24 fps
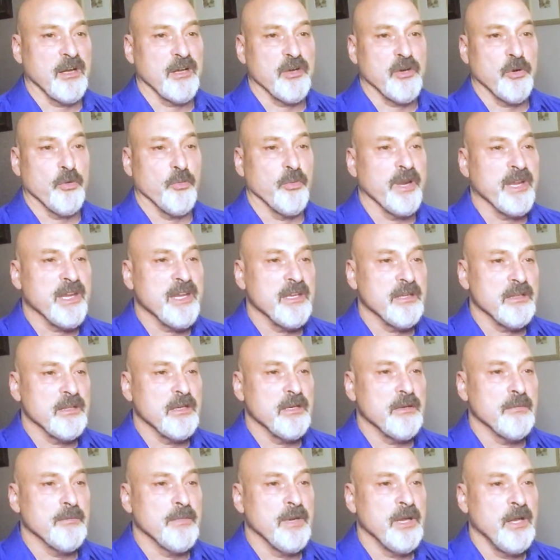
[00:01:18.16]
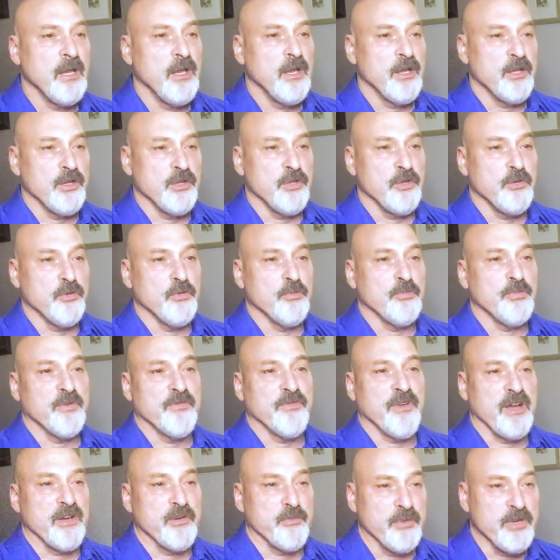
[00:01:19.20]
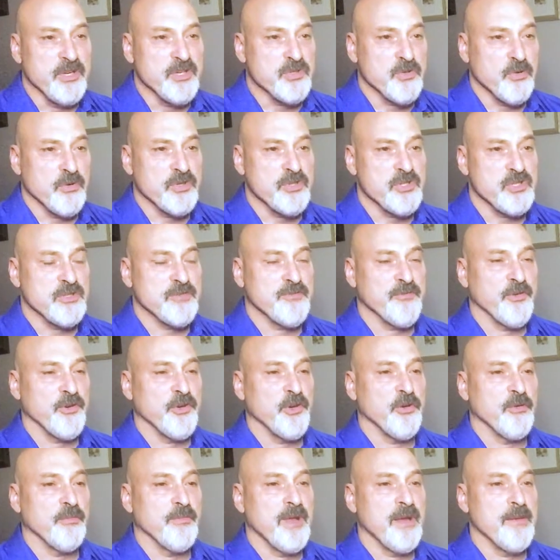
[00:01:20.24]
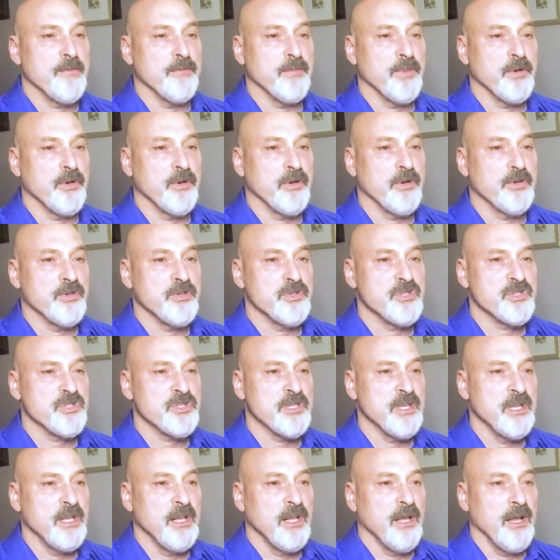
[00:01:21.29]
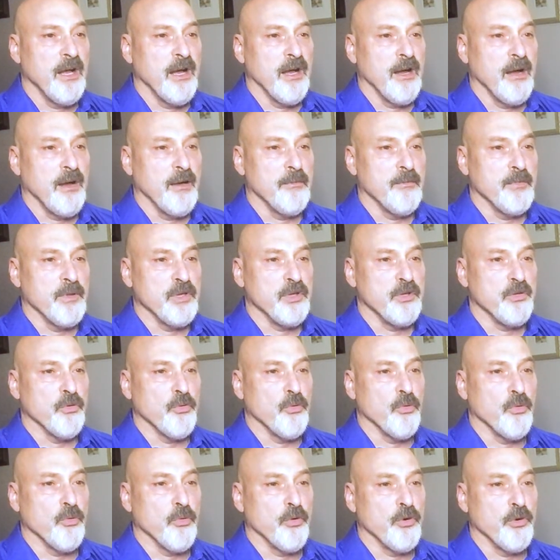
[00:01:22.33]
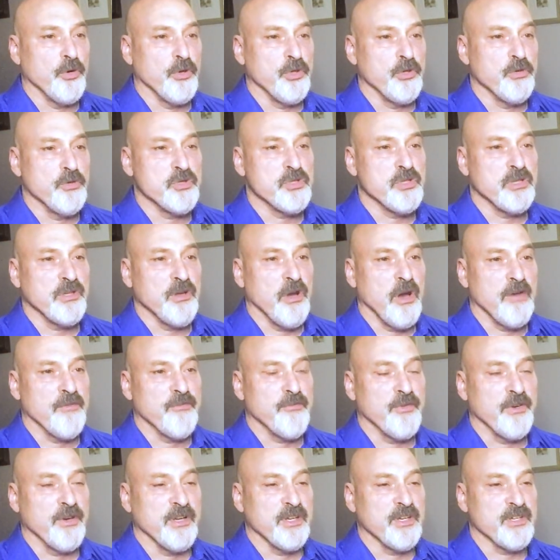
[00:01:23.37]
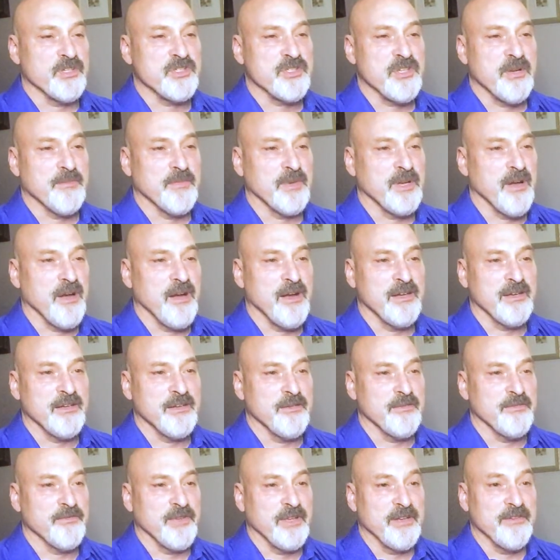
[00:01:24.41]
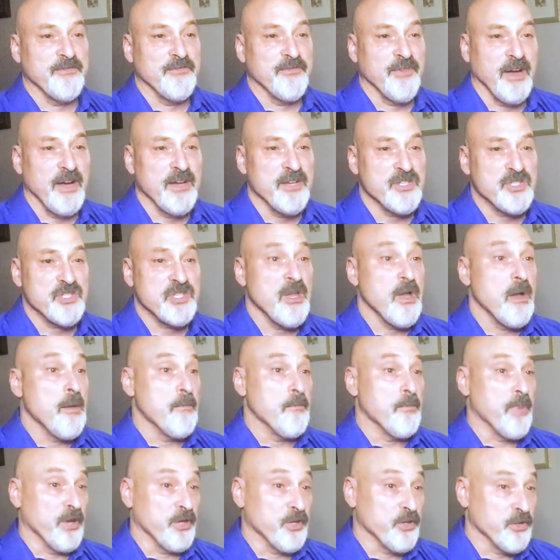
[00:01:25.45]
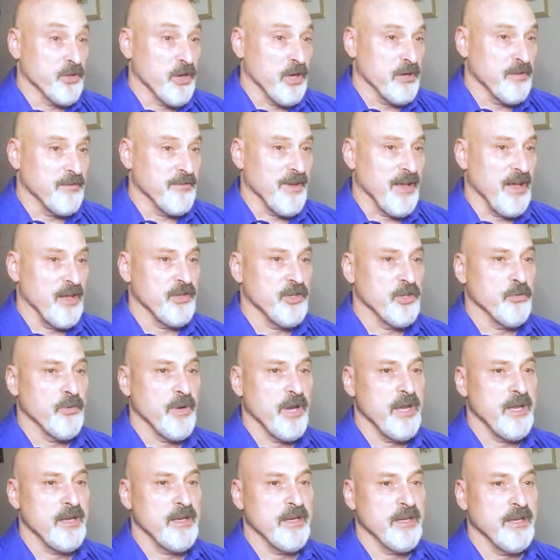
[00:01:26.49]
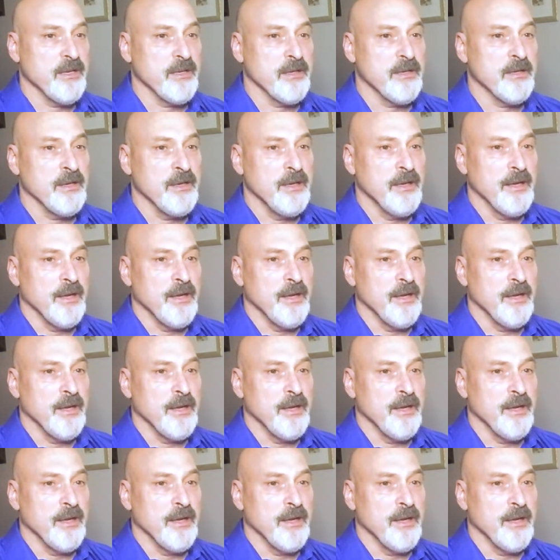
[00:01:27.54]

curriculum. You provide resources for your members. Um, you're usually offering some kind of advice, but you're not evaluating.